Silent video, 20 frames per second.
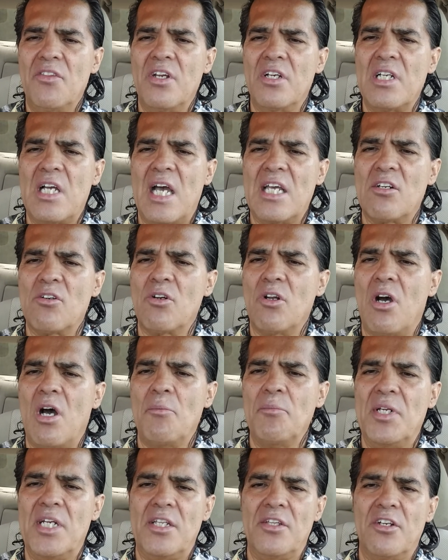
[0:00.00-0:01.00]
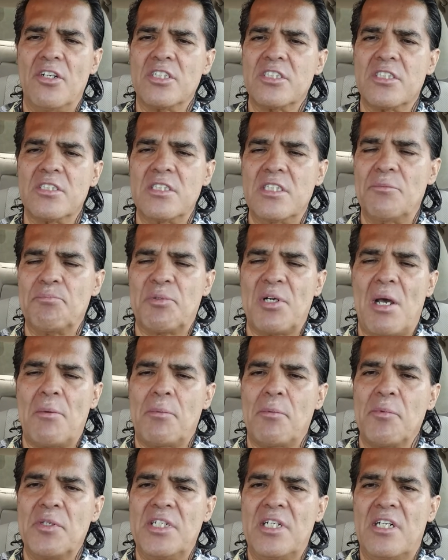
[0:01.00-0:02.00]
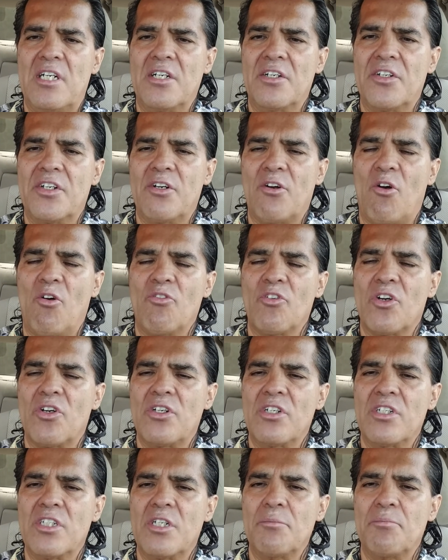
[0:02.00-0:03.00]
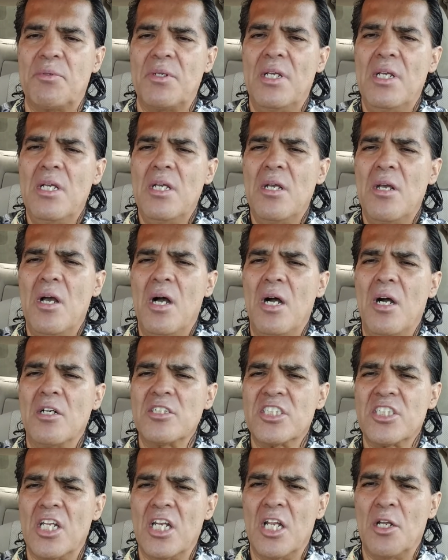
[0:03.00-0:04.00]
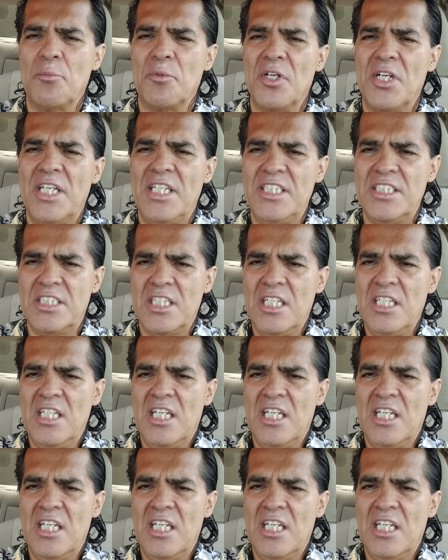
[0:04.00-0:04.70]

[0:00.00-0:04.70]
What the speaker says: I don't know how many. There's probably over 100 celebrities,